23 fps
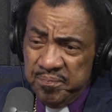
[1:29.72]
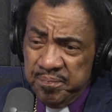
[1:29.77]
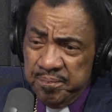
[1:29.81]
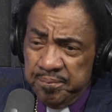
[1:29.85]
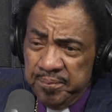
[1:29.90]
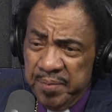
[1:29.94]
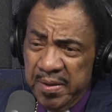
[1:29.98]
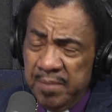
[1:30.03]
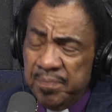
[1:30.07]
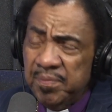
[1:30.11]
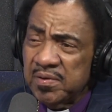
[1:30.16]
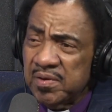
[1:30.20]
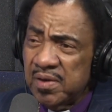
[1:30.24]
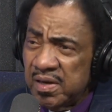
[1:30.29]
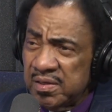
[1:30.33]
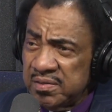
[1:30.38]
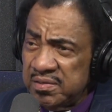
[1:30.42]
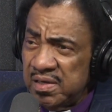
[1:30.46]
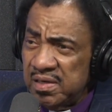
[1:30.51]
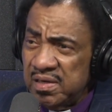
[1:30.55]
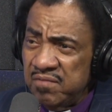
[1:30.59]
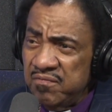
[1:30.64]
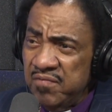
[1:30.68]
people are
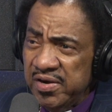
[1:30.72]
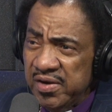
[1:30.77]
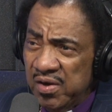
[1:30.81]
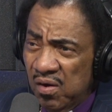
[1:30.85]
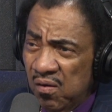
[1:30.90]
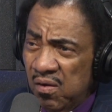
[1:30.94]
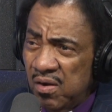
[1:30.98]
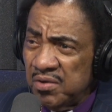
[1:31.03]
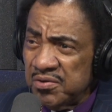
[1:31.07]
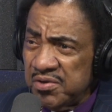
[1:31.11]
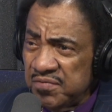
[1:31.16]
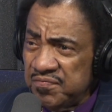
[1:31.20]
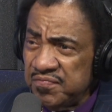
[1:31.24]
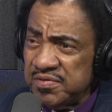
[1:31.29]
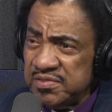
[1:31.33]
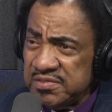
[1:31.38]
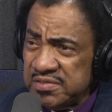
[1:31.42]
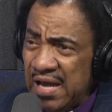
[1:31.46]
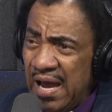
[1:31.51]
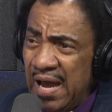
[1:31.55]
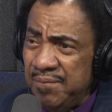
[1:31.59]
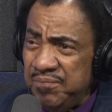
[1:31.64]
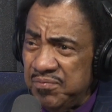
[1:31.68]
delivering all different
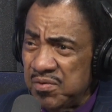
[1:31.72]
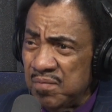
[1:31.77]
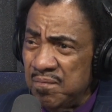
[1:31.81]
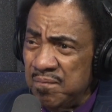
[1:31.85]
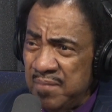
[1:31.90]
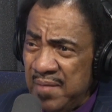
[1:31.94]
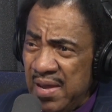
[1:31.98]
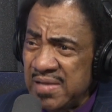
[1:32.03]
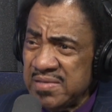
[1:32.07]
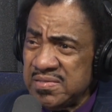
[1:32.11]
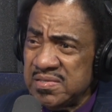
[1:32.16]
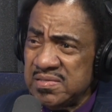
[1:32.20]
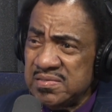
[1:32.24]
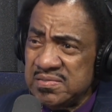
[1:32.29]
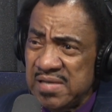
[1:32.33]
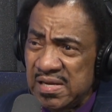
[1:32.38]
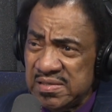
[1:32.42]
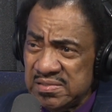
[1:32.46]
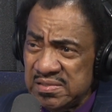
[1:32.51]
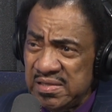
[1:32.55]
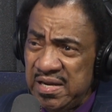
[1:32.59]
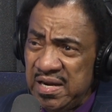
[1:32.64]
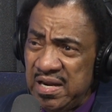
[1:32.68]
types of messages
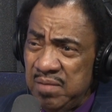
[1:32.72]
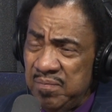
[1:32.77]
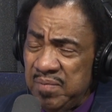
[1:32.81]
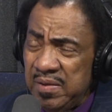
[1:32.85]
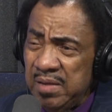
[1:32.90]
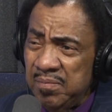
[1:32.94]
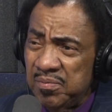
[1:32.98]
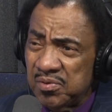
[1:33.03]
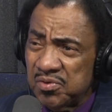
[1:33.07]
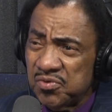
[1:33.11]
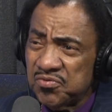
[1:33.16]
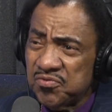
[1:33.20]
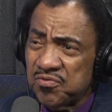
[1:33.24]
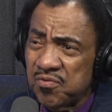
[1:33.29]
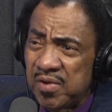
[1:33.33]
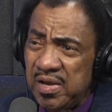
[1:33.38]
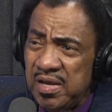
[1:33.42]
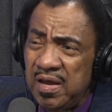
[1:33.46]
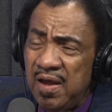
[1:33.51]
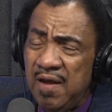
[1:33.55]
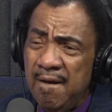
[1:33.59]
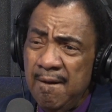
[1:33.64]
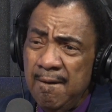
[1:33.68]
that's leading people
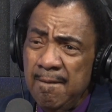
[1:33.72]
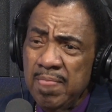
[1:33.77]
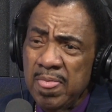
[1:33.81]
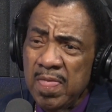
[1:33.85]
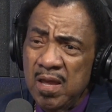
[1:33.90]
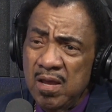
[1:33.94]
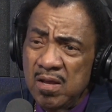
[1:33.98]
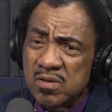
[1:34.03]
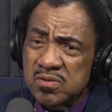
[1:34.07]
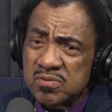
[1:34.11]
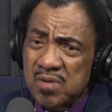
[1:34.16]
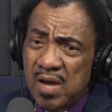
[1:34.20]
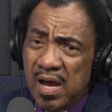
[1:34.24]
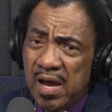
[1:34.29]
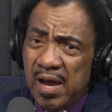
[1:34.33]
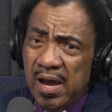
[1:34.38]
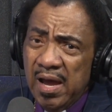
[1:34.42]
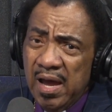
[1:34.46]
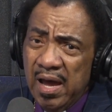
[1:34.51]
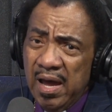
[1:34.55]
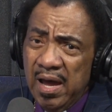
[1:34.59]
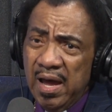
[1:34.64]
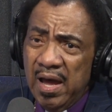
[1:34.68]
astray. So
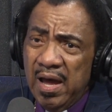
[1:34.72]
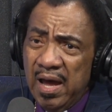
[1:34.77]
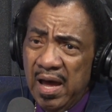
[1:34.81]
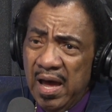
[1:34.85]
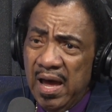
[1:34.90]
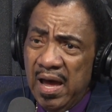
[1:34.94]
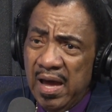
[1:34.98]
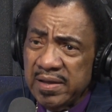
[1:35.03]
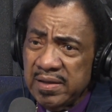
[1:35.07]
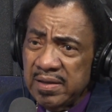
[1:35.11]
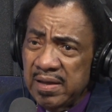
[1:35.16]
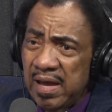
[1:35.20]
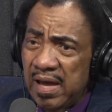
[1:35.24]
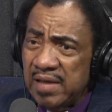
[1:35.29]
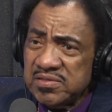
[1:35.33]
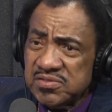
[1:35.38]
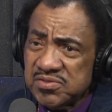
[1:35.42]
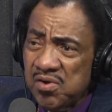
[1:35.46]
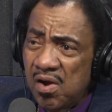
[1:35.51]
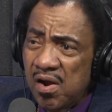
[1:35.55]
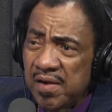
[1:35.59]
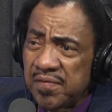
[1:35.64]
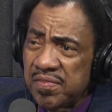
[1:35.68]
I
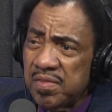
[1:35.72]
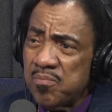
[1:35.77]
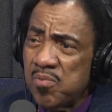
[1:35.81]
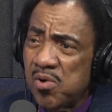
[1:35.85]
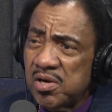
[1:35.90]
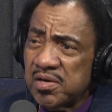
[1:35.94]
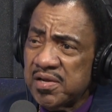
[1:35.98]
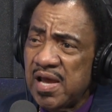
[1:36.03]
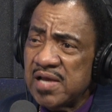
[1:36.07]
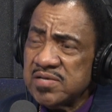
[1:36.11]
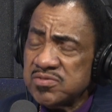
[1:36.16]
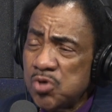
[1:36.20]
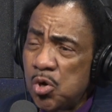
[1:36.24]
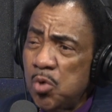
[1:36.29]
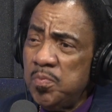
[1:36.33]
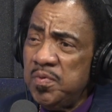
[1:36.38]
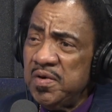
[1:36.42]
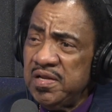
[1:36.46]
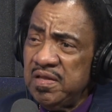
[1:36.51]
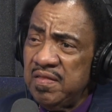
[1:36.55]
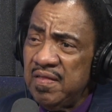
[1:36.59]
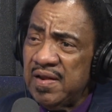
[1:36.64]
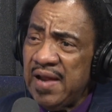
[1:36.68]
started the broadcast
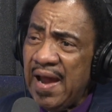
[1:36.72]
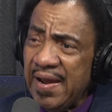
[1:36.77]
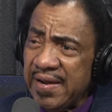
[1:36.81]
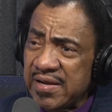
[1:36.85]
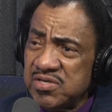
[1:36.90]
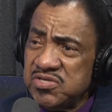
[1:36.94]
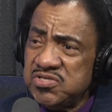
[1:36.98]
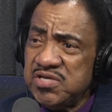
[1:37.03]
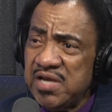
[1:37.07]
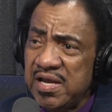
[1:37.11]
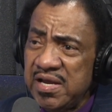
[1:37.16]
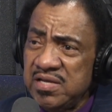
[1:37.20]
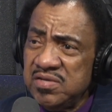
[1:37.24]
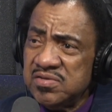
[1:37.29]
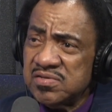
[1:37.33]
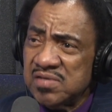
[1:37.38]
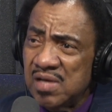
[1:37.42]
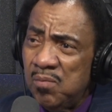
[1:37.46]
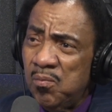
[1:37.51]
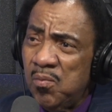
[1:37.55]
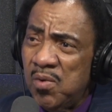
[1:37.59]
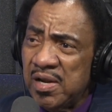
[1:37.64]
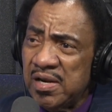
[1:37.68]
hoping that I could change
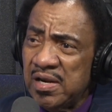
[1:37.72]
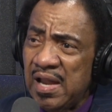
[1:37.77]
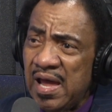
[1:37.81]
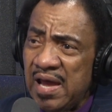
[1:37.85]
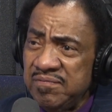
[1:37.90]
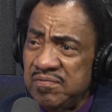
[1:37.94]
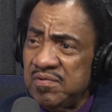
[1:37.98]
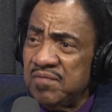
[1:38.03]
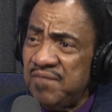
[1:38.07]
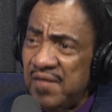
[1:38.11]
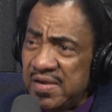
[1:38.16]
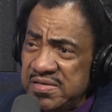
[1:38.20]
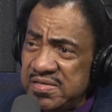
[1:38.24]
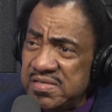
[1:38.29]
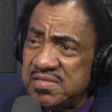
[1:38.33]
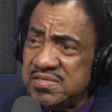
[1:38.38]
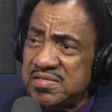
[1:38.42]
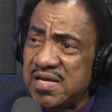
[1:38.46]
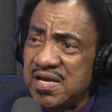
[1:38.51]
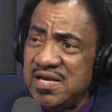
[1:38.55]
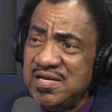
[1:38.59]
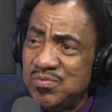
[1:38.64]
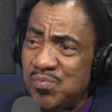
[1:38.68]
someone's life. If I just
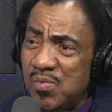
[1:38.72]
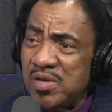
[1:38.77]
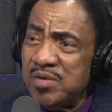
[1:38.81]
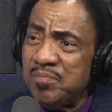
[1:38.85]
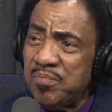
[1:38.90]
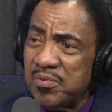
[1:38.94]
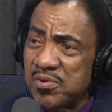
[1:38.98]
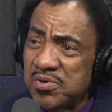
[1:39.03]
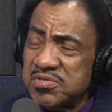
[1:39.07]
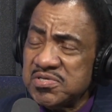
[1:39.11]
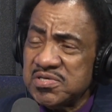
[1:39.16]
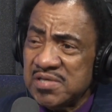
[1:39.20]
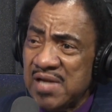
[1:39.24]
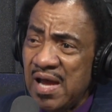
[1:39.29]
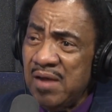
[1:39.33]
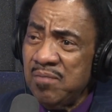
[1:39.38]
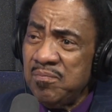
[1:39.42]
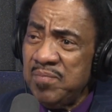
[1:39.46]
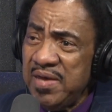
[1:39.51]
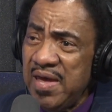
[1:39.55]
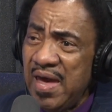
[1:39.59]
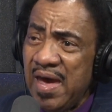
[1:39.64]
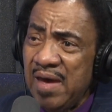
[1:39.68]
changed one person,
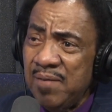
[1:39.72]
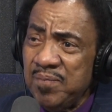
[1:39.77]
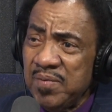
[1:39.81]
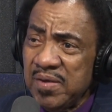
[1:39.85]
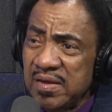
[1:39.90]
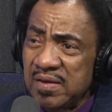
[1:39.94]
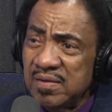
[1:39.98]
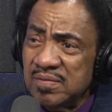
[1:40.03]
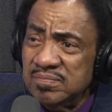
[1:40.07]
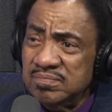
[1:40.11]
I'd be happy.